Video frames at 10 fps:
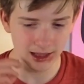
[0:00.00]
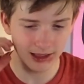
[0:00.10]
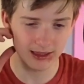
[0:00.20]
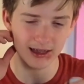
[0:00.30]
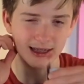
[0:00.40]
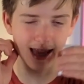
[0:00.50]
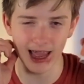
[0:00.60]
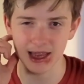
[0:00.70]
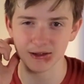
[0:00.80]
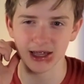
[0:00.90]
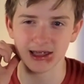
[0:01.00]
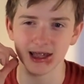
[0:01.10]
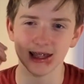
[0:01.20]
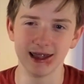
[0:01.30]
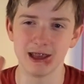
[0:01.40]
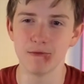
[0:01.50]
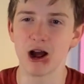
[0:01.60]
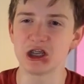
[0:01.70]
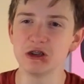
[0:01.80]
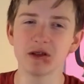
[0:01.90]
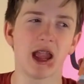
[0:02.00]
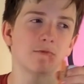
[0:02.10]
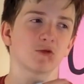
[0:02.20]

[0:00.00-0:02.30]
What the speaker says: the game, like, he bought 2 games.